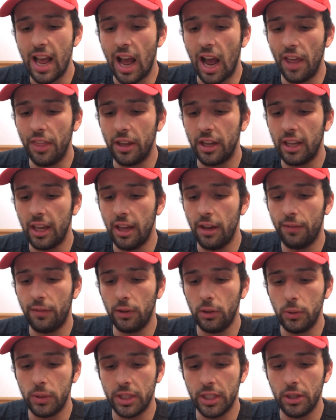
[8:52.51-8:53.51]
I think if
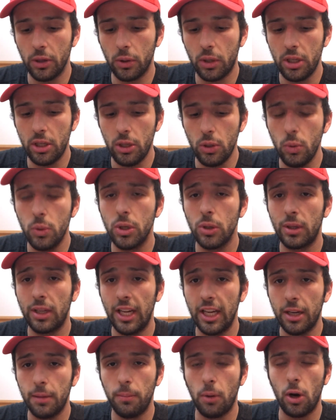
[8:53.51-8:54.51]
Lucindo can use her
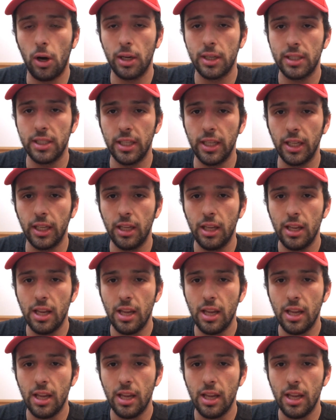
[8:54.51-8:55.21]
kickboxing,